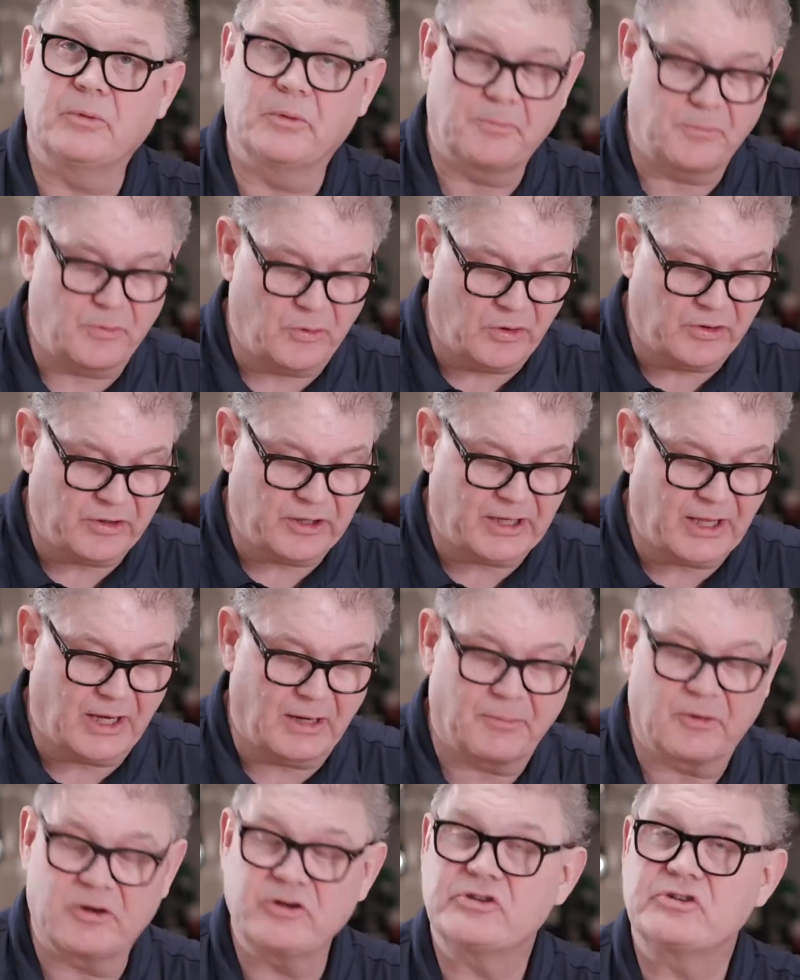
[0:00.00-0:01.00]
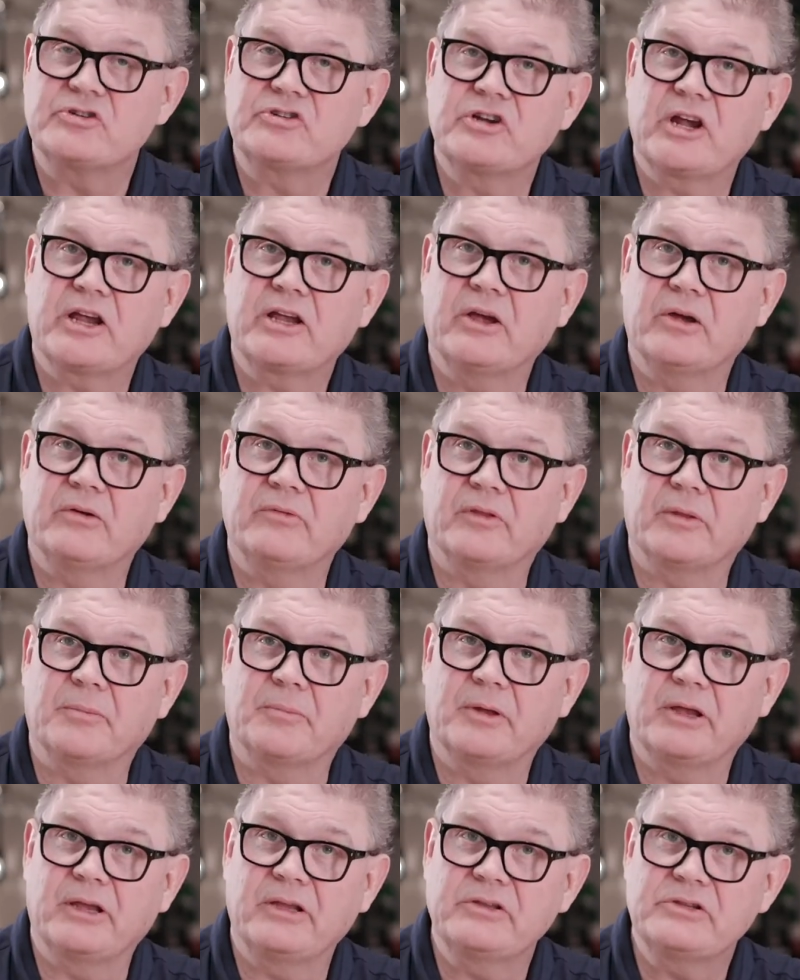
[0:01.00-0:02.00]
would put the calibration check over the
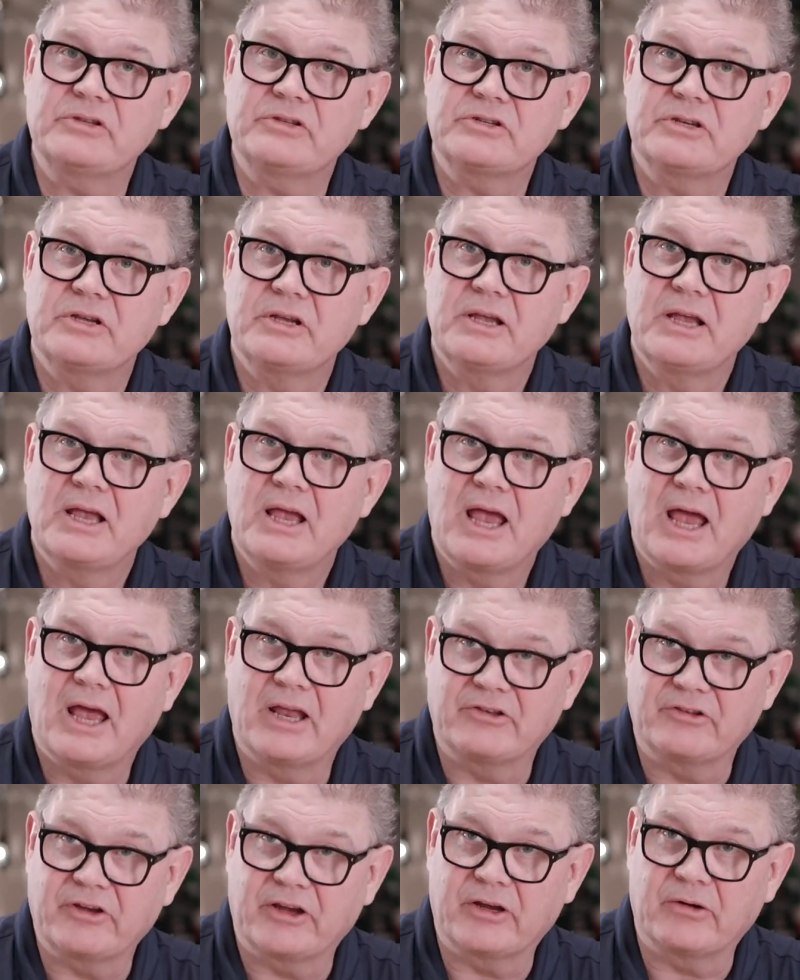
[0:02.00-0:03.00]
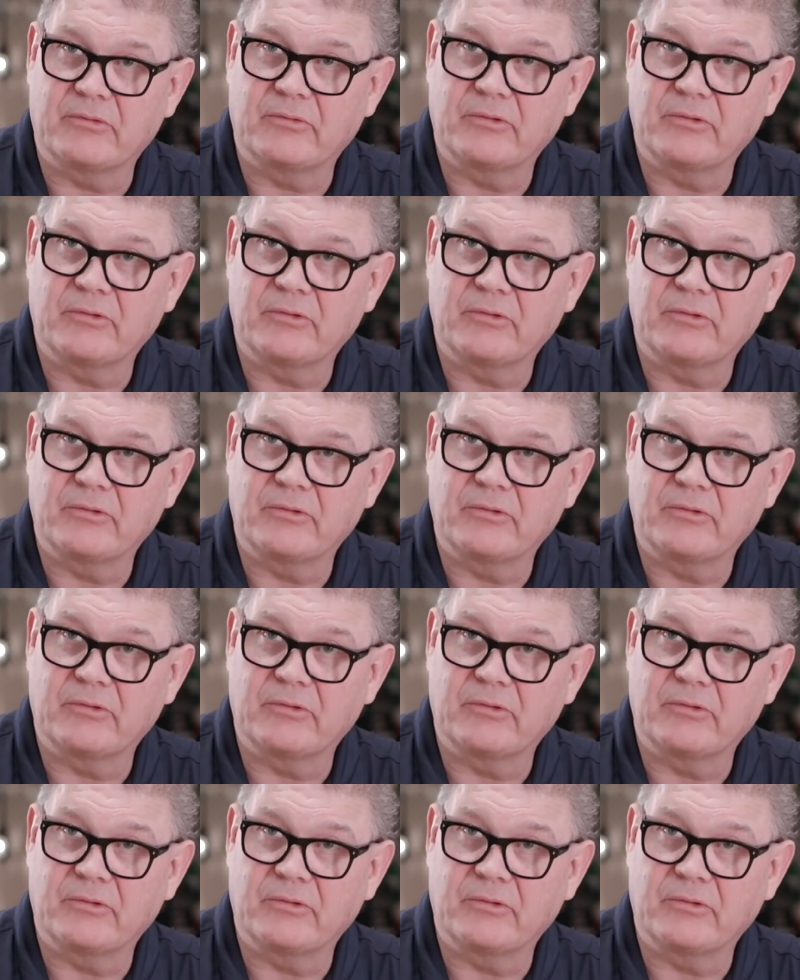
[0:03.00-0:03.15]
pins and take a